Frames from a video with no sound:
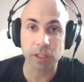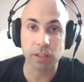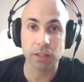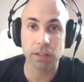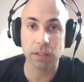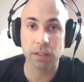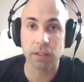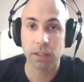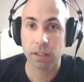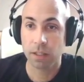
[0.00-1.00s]
And
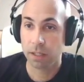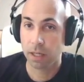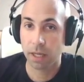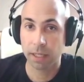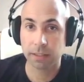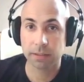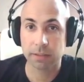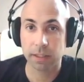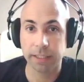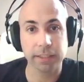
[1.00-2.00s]

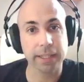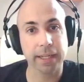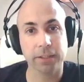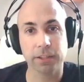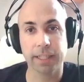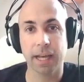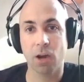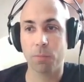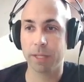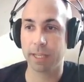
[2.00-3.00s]
I need to calculate
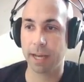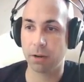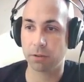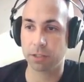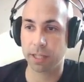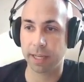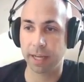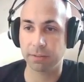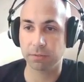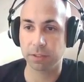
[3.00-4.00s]
how many hours I
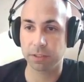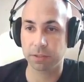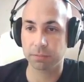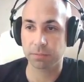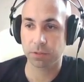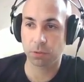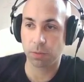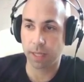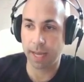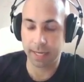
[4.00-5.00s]
have of this. So
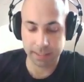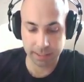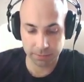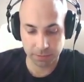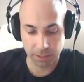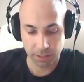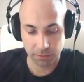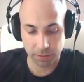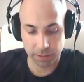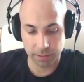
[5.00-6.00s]
while active,
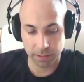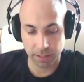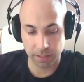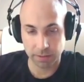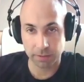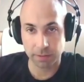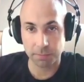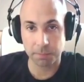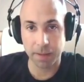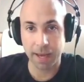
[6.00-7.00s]
we can say the
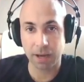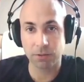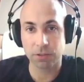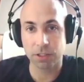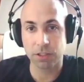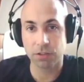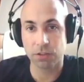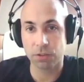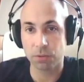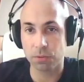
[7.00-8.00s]
mouse is
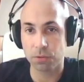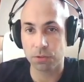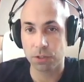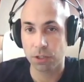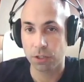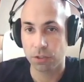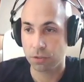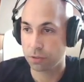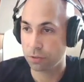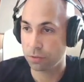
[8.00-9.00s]
used
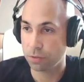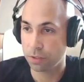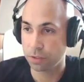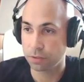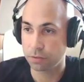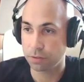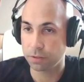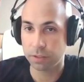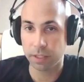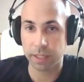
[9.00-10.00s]

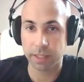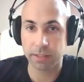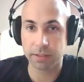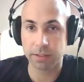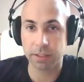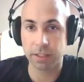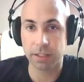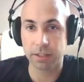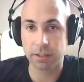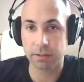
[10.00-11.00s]
200 days a
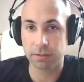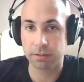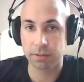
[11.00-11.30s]
year.